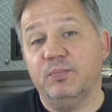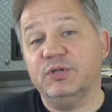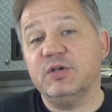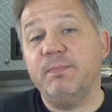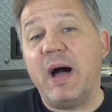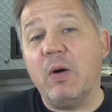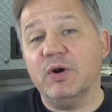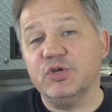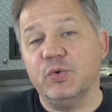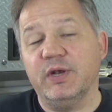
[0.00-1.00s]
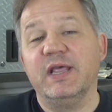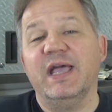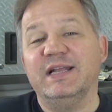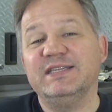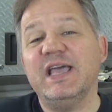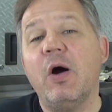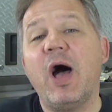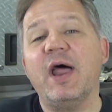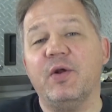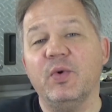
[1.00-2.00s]
put some power to it, and see how
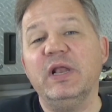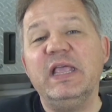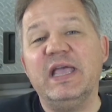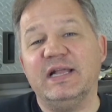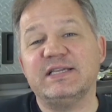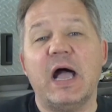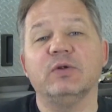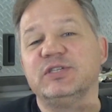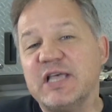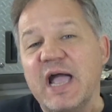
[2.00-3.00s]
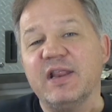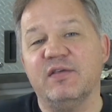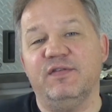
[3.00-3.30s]
hot it really gets outside of the